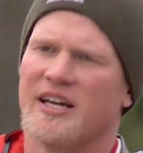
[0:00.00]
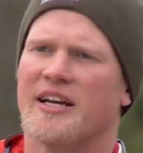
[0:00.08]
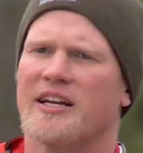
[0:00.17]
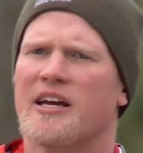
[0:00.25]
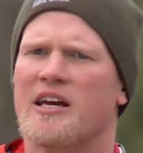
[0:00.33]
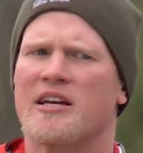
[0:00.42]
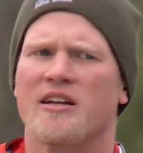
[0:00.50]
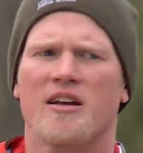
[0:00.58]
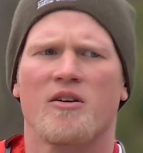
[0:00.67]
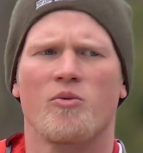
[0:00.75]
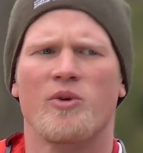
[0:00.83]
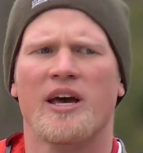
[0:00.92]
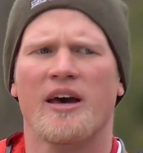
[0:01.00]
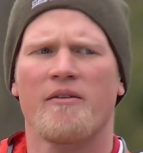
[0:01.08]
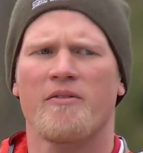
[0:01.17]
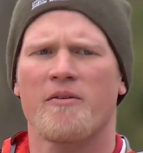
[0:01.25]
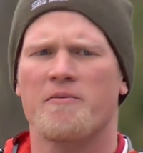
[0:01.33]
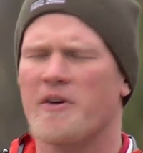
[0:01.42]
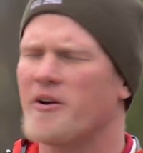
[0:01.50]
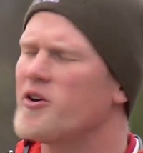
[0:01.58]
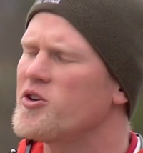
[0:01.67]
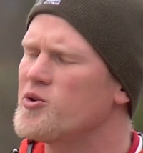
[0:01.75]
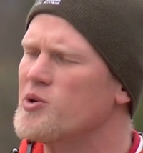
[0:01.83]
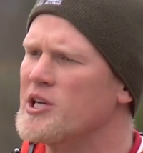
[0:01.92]
And it, it, we have a very
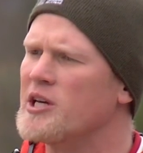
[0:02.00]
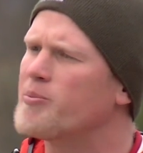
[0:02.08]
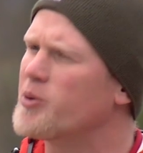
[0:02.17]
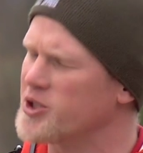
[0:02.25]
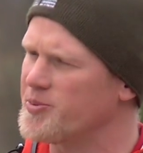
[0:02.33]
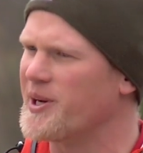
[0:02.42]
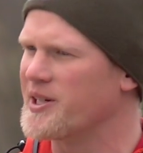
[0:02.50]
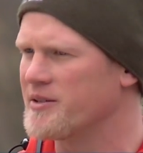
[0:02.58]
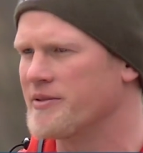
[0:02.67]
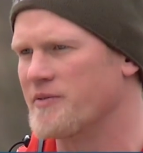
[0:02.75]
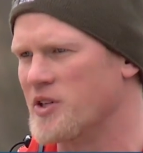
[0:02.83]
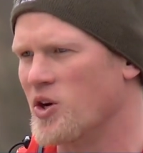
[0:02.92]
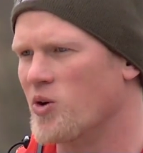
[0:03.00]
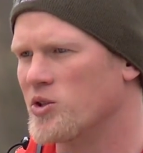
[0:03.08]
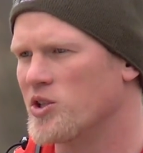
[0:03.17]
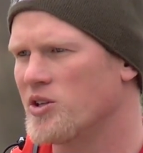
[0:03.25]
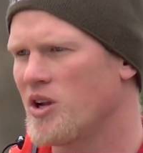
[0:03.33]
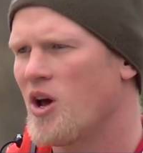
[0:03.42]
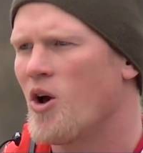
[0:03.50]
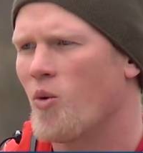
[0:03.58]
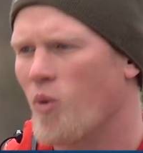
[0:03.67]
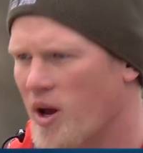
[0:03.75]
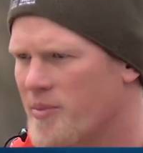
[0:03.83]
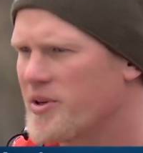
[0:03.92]
unique perspective of the ocean.
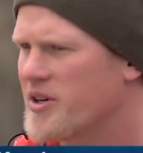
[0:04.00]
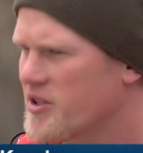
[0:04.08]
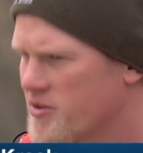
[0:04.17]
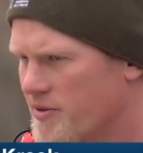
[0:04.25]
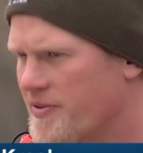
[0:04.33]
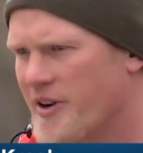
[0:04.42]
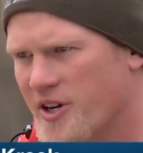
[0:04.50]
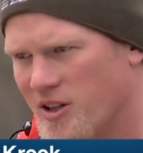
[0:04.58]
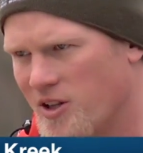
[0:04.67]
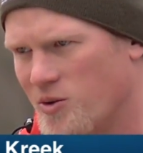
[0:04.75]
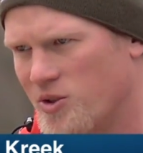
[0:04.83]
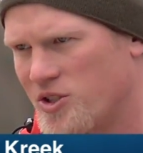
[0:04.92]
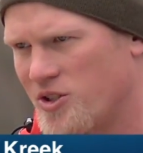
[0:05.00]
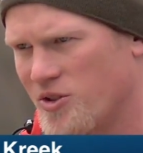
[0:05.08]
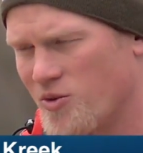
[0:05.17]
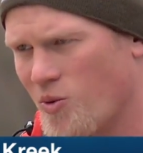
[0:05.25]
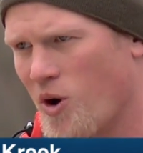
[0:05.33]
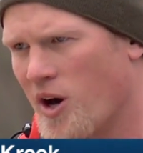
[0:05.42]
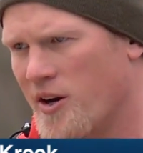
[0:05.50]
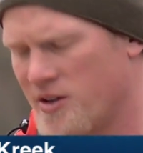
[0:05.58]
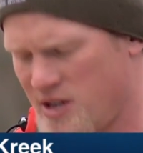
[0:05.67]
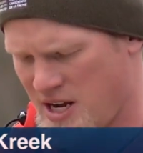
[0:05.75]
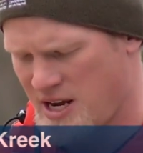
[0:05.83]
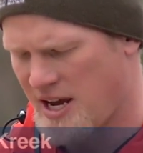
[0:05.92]
One, because we're very close to the water,
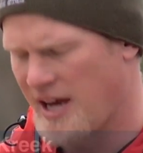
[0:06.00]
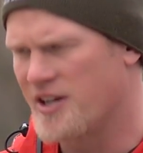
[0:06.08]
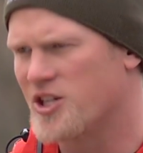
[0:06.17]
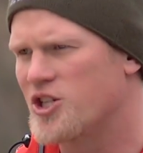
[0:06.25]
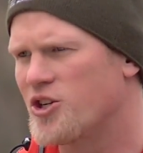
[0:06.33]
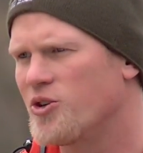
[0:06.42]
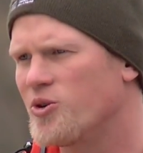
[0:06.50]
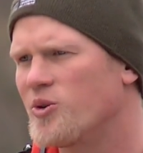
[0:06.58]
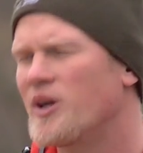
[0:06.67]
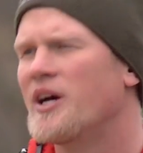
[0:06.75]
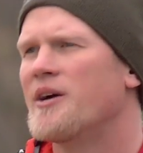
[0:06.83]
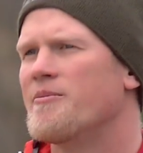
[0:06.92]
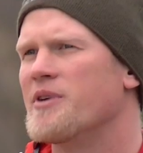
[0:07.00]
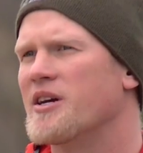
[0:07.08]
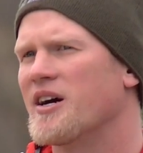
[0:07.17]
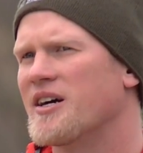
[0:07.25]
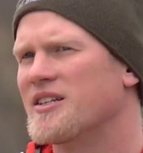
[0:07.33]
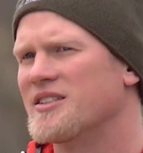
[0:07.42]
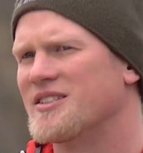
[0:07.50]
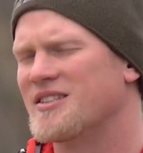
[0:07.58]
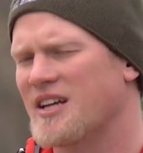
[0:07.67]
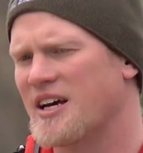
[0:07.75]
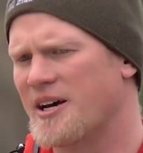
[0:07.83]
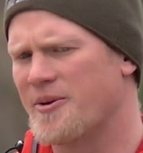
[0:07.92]
and two, because
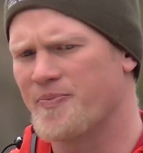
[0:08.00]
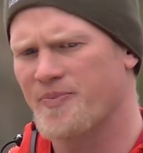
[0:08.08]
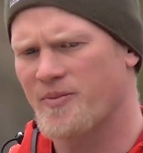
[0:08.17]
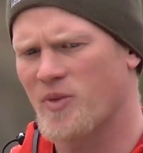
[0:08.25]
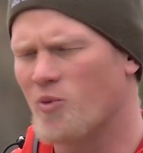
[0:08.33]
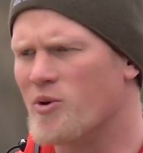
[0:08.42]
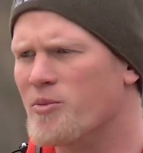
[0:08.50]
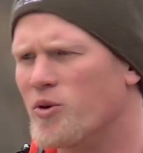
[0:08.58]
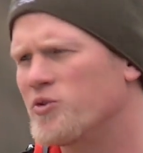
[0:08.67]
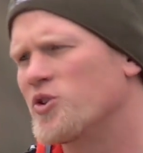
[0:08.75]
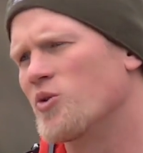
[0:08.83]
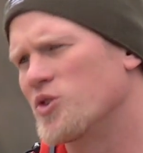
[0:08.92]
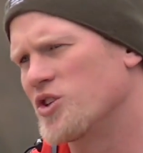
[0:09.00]
uh, we move so